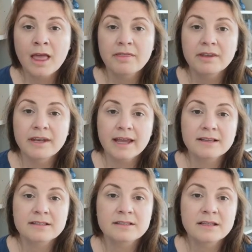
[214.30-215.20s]
The
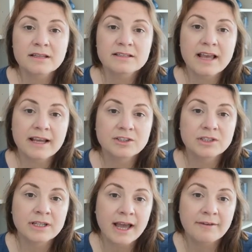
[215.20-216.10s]
next
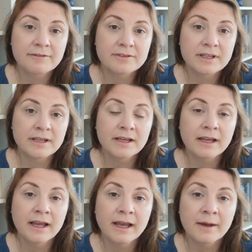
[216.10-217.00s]
section after
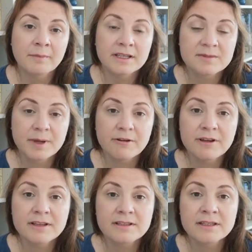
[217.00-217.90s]

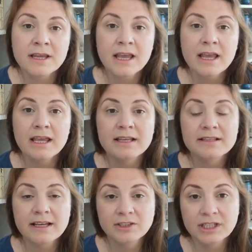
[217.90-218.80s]
experience is
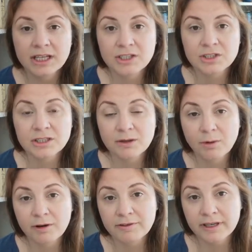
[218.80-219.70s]
education and
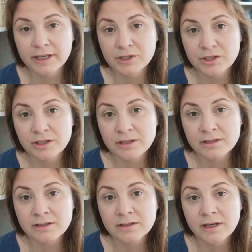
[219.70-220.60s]
qualifications.